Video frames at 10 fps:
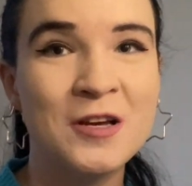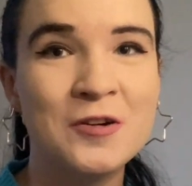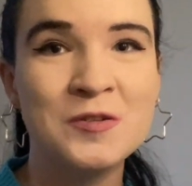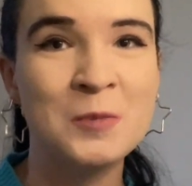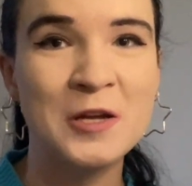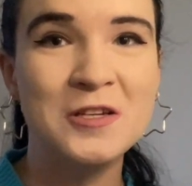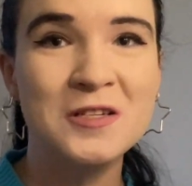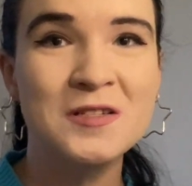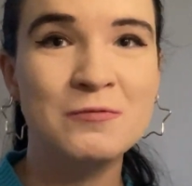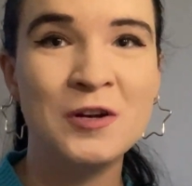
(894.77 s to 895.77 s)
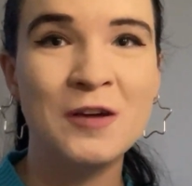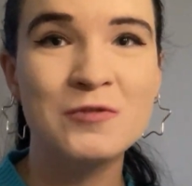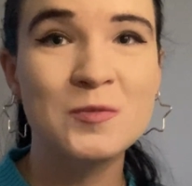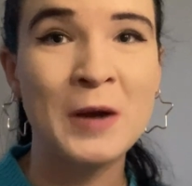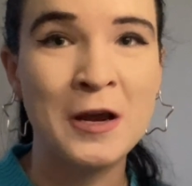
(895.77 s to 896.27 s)
cosmetics when I
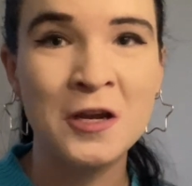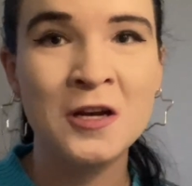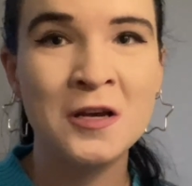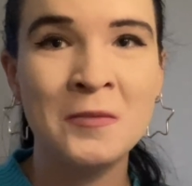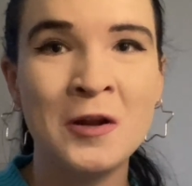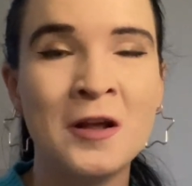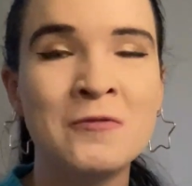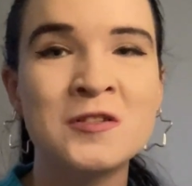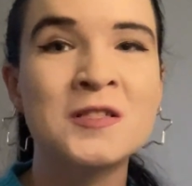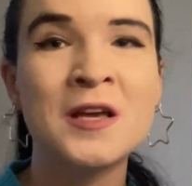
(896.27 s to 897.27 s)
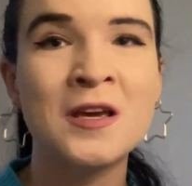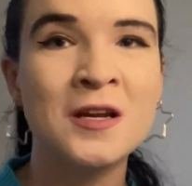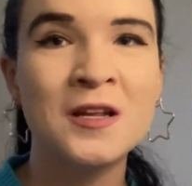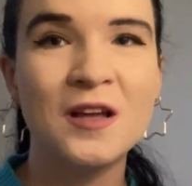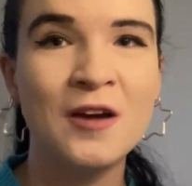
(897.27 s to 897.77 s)
was buying them, and I was saying
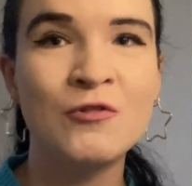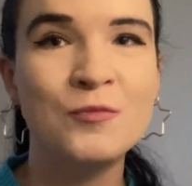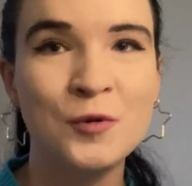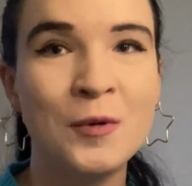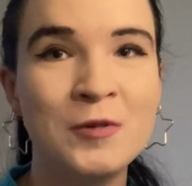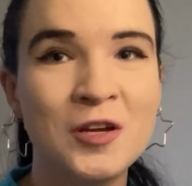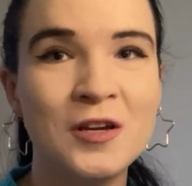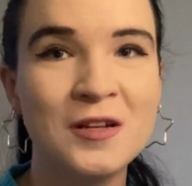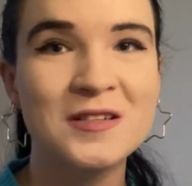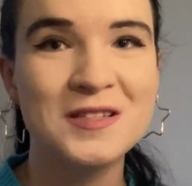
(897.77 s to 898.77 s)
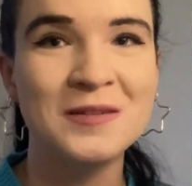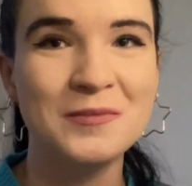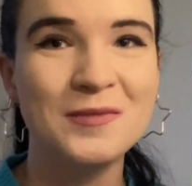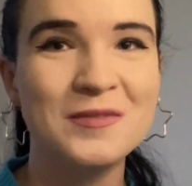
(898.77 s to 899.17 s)
that I will probably test them.